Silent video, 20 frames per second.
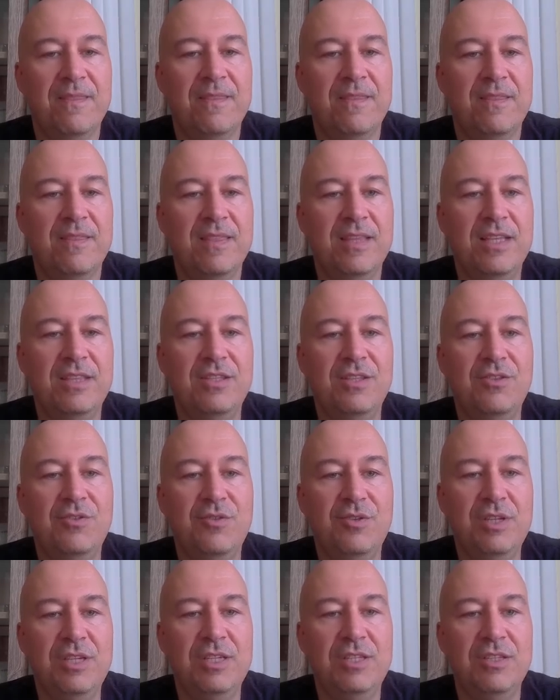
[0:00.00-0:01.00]
knight
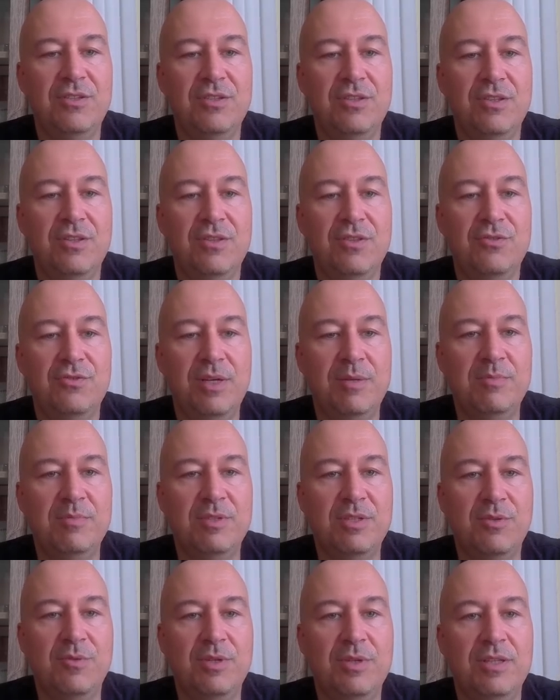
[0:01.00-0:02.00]
e3 traps
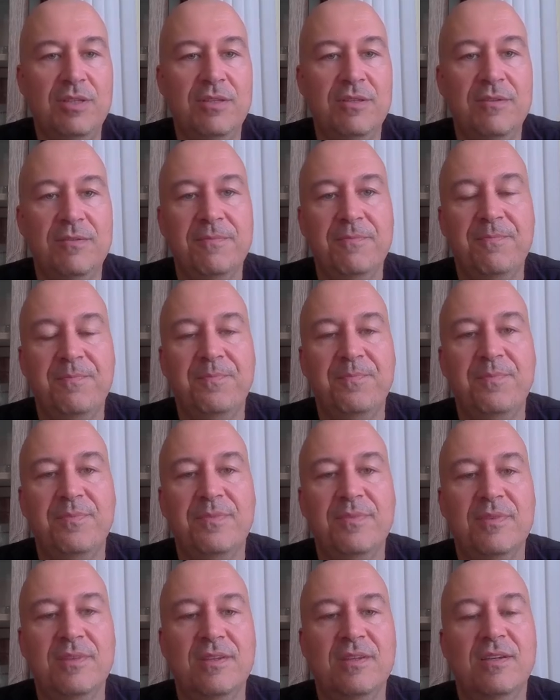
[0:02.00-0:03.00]
the queen.
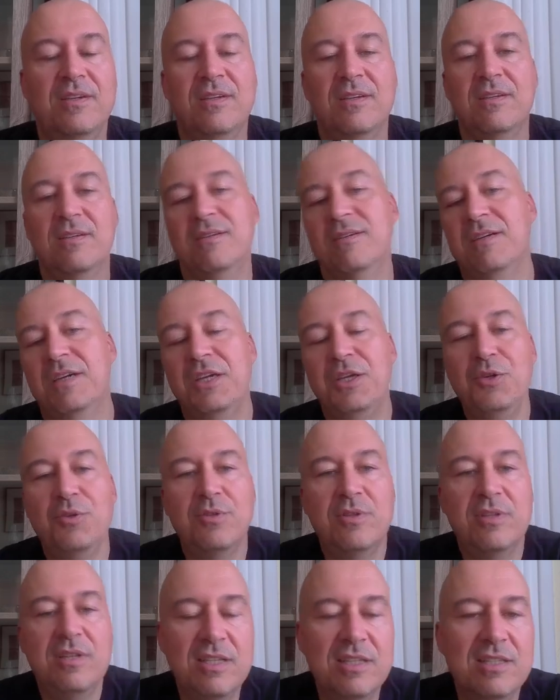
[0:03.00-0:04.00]
Yeah. A
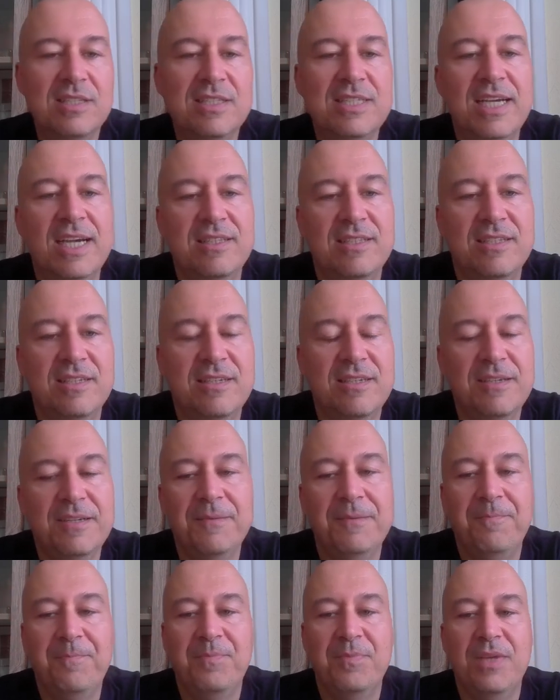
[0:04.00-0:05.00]
cute little tactic. Yeah.
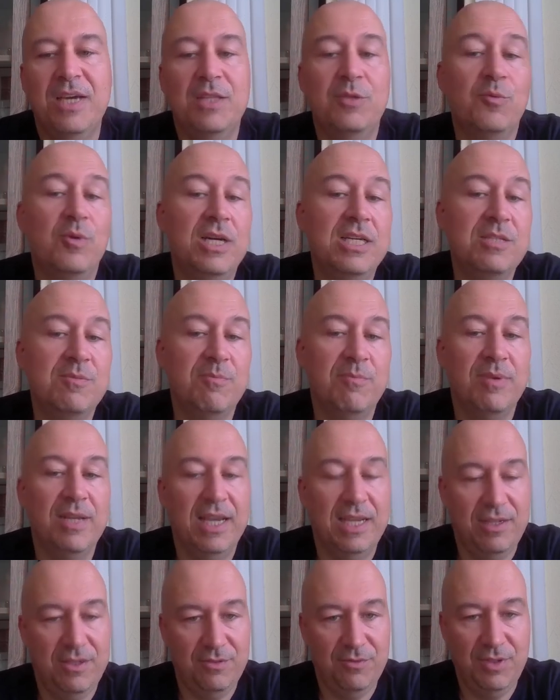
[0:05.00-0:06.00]
Otherwise,
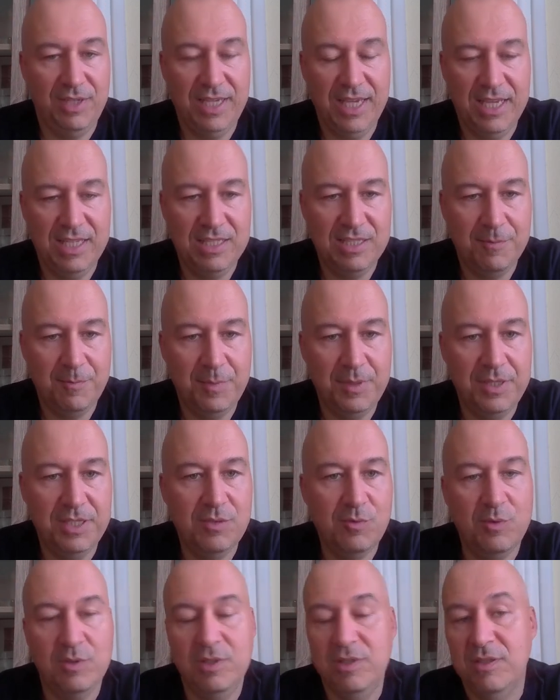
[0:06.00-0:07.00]
black regains the
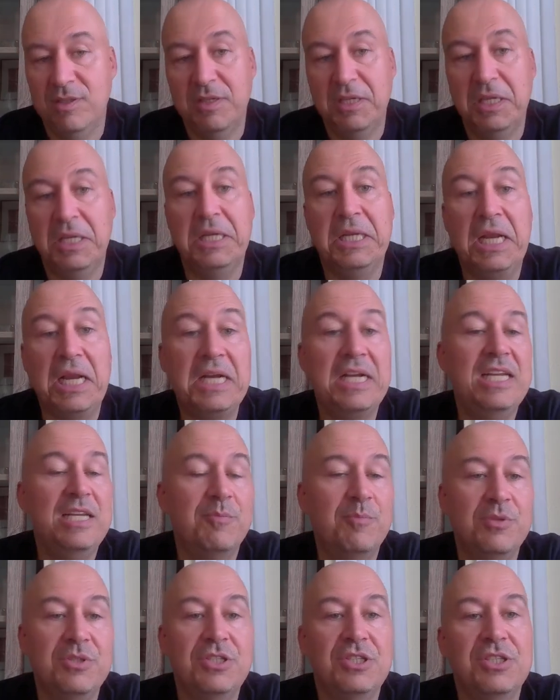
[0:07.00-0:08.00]
piece with, again, an unclear
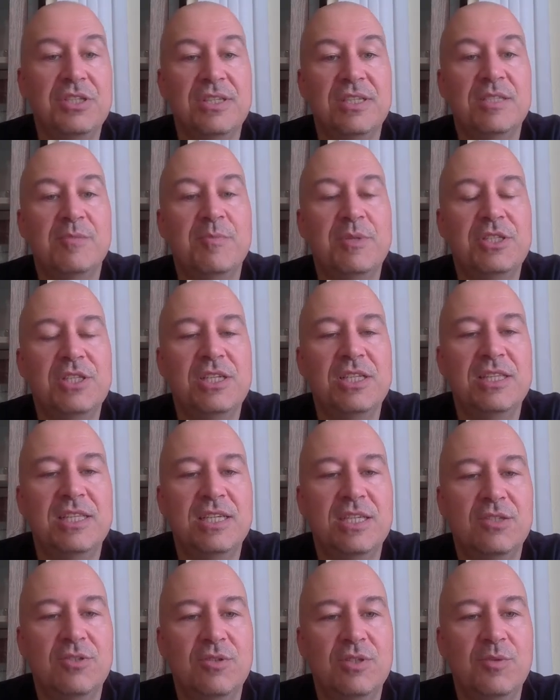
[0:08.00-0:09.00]
position, especially
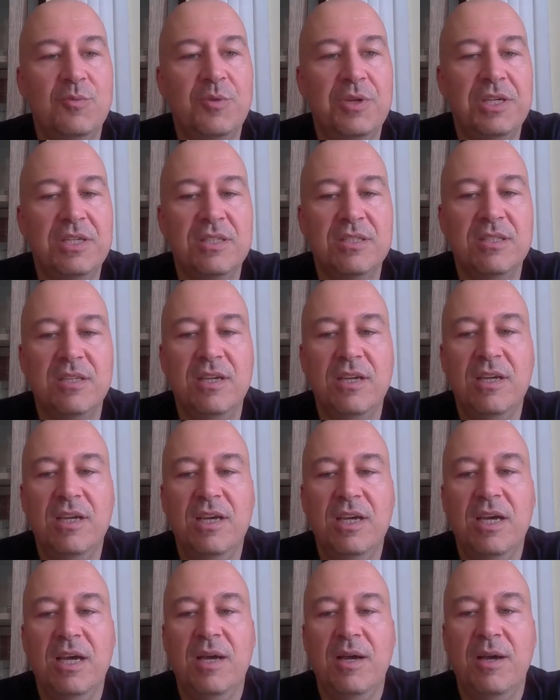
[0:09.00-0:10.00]
thanks to the weakened
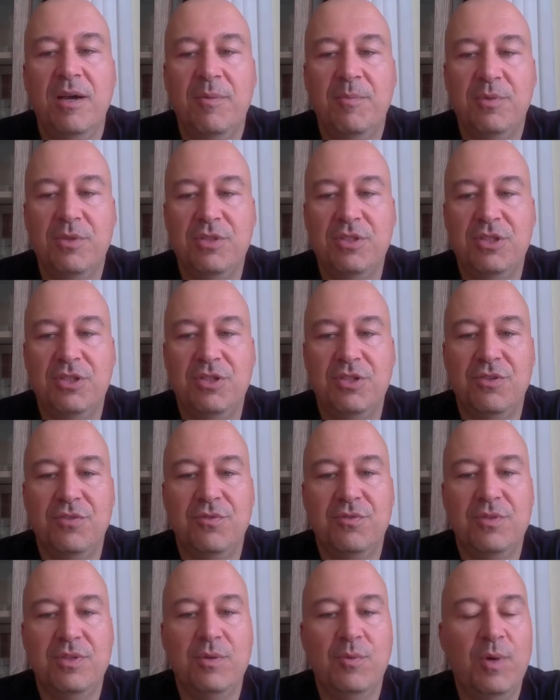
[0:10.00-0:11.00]
position of
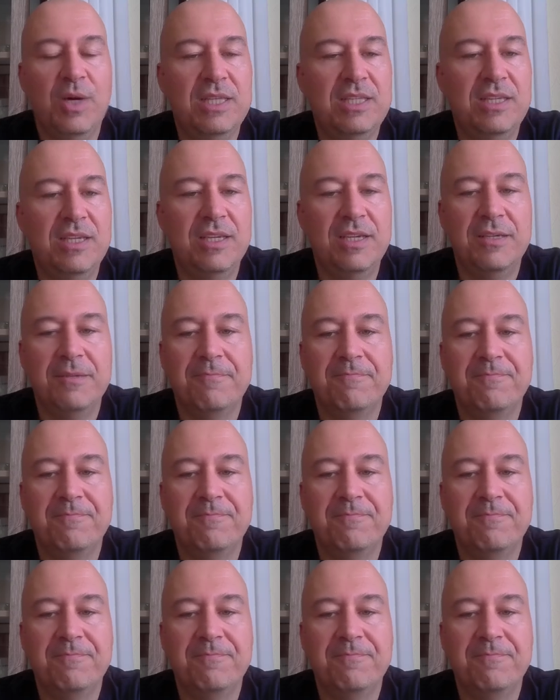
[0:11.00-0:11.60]
the white king.